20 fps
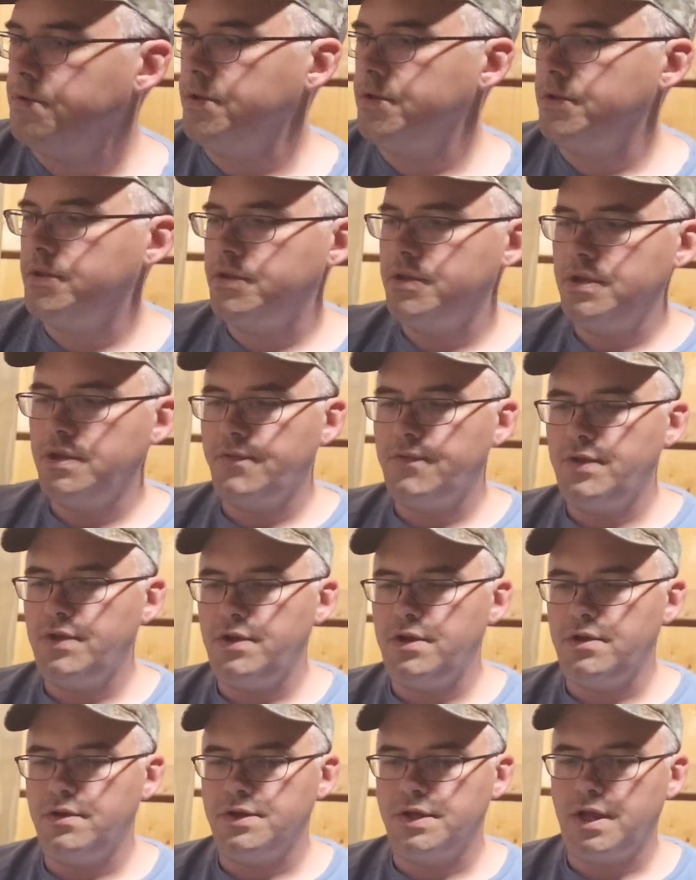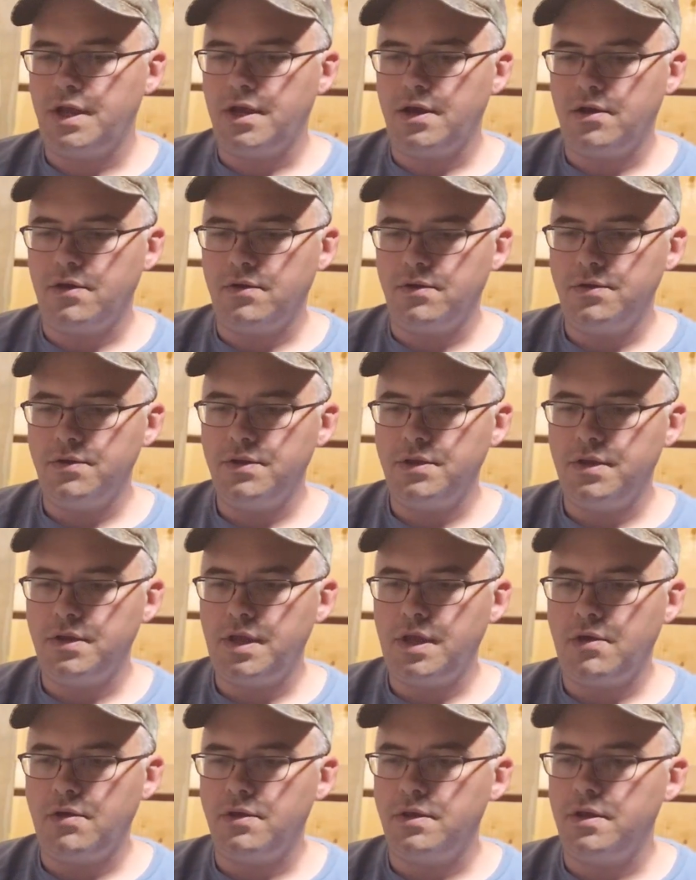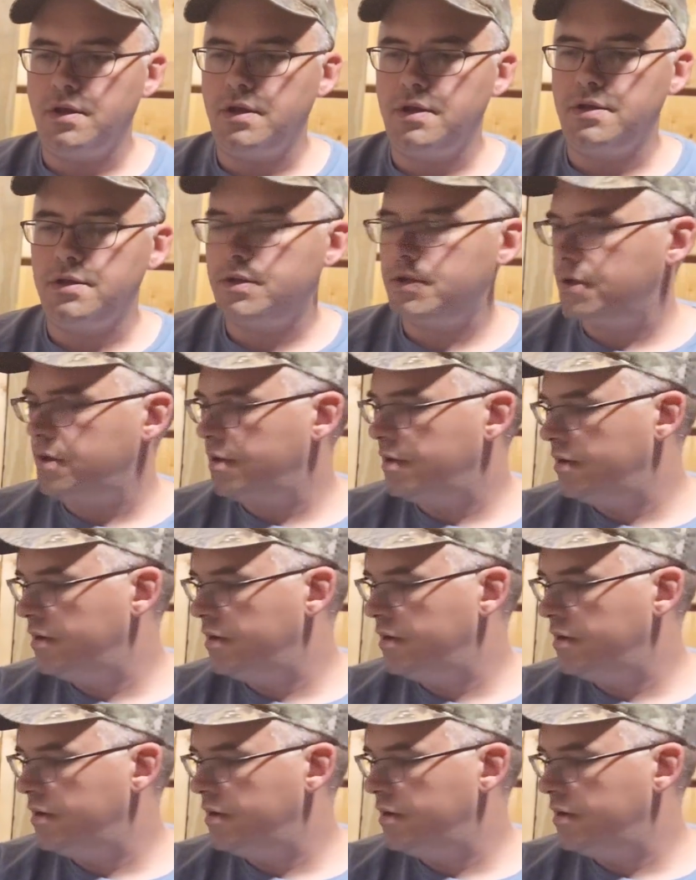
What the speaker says: that this video is out, that outlines